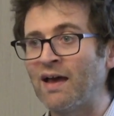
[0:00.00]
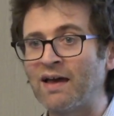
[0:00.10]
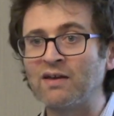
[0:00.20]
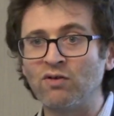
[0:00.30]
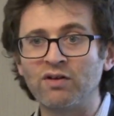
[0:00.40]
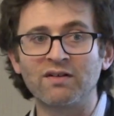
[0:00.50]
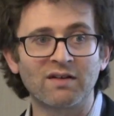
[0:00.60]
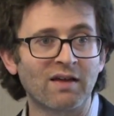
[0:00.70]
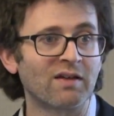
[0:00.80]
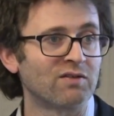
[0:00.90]
in order
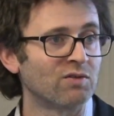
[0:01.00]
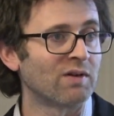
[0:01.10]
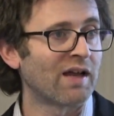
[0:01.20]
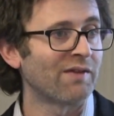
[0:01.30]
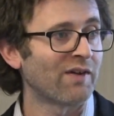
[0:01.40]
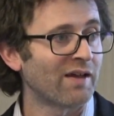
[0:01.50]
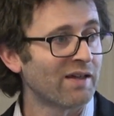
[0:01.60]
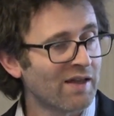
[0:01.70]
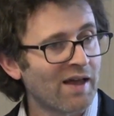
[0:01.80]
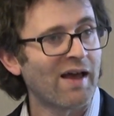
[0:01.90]
to kind of
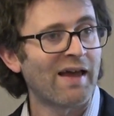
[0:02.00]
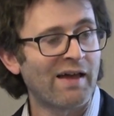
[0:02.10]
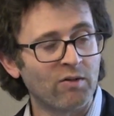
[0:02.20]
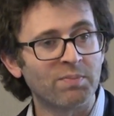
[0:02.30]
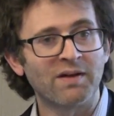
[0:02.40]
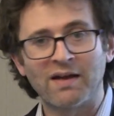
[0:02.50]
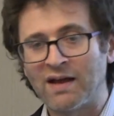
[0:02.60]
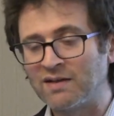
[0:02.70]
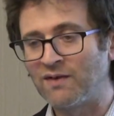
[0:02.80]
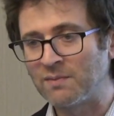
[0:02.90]
help
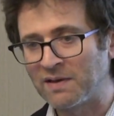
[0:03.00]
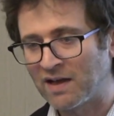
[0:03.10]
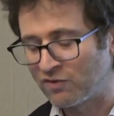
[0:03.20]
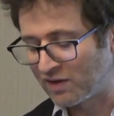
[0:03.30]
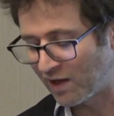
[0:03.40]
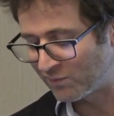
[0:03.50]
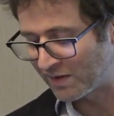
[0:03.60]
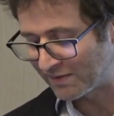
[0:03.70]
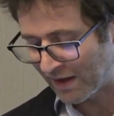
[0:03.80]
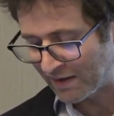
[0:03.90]
developing country
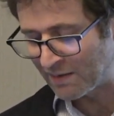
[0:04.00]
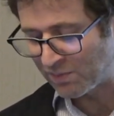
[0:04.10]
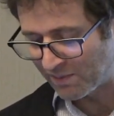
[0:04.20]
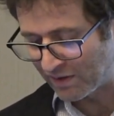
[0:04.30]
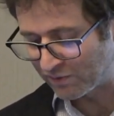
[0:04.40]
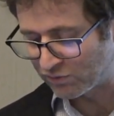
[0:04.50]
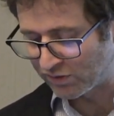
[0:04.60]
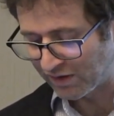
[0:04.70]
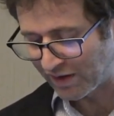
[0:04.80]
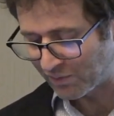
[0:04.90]
governments implement the rules
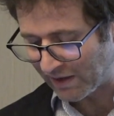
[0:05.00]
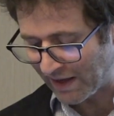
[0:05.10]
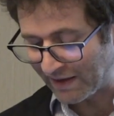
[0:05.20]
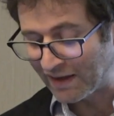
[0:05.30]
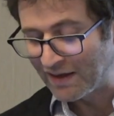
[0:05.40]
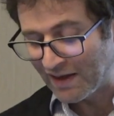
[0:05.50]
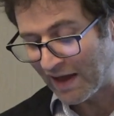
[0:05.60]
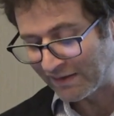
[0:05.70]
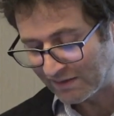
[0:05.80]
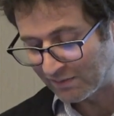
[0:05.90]
that they would like,
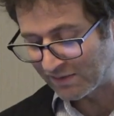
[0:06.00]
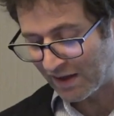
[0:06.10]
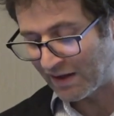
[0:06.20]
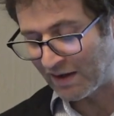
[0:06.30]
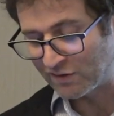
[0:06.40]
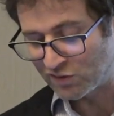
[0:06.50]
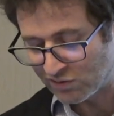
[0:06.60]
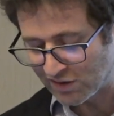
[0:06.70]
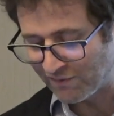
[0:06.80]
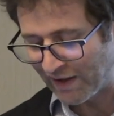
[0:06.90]
seems
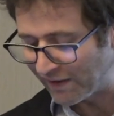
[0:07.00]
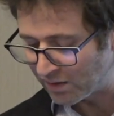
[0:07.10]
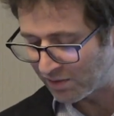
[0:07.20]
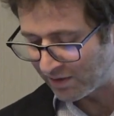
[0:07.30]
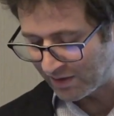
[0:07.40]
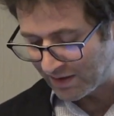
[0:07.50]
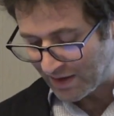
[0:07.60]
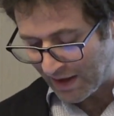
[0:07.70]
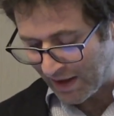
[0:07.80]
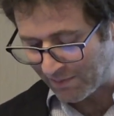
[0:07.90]
hugely valuable.
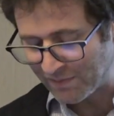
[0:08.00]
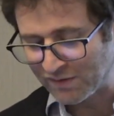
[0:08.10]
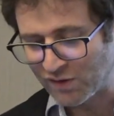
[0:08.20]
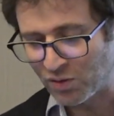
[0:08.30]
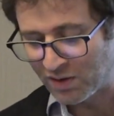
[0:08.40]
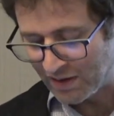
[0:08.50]
So,